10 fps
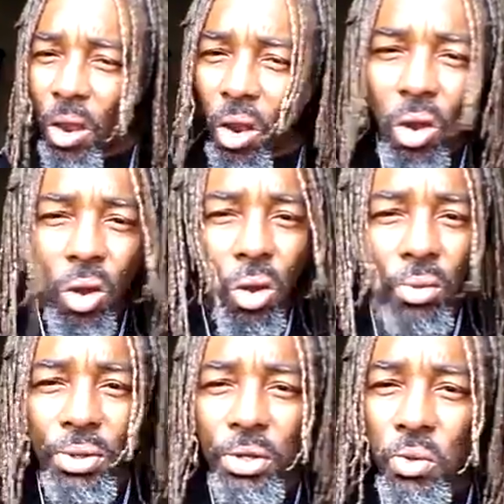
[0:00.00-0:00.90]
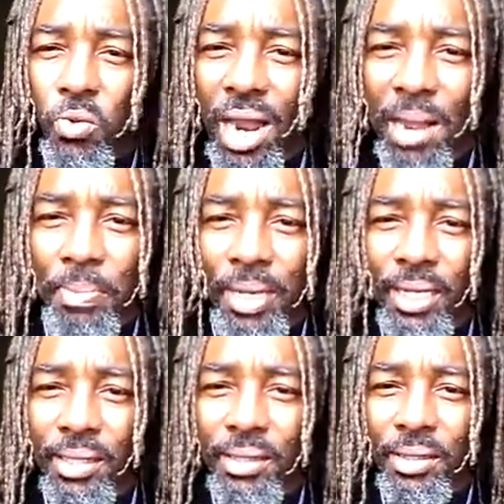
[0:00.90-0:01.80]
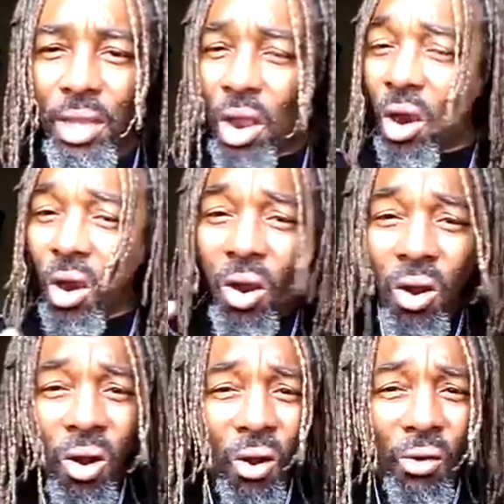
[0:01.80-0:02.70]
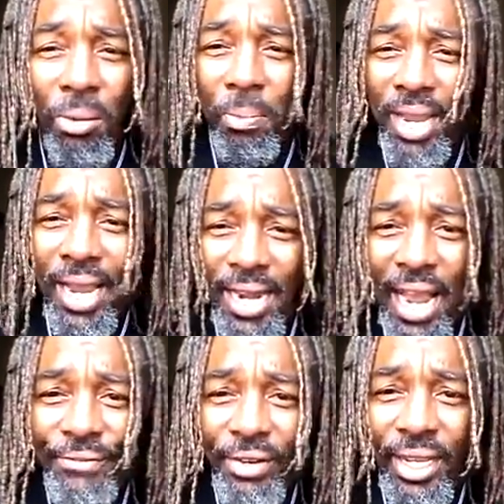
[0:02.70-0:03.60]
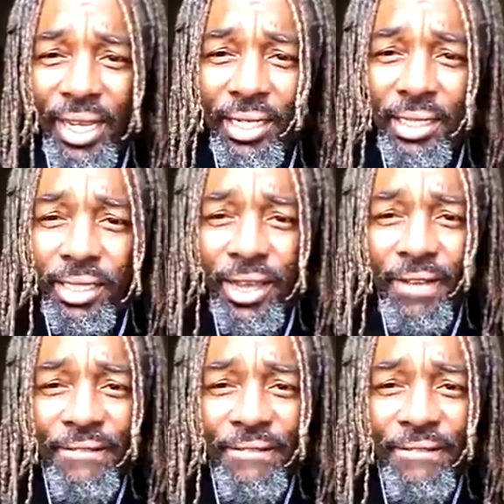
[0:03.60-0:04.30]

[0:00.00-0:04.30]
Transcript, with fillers: all the Nuwaubians, all the Pan Africans